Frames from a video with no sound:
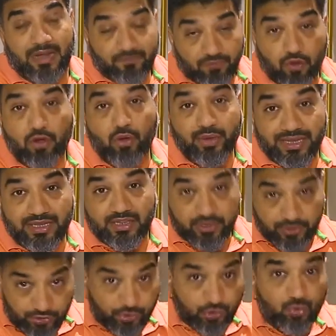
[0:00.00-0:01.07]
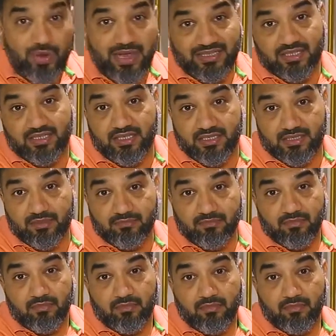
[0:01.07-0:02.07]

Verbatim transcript: and following you as a system